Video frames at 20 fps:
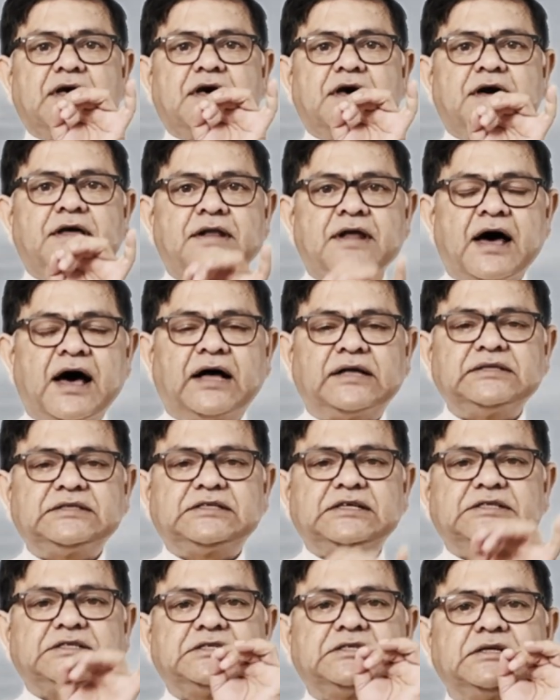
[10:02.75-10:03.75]

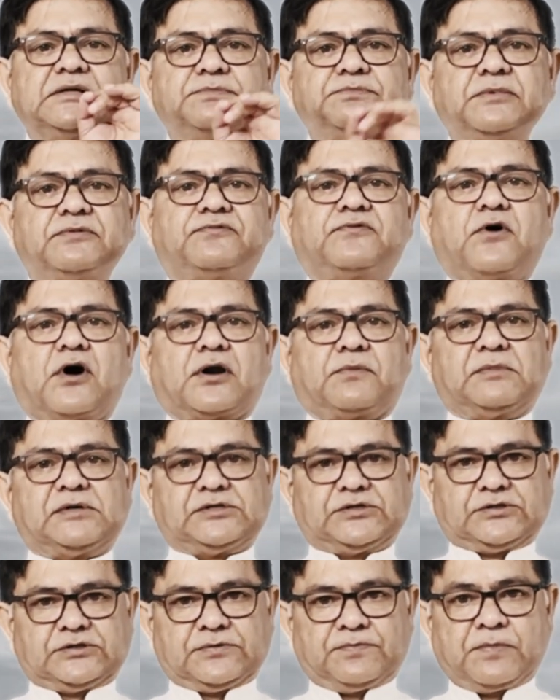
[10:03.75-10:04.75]
enhances performance.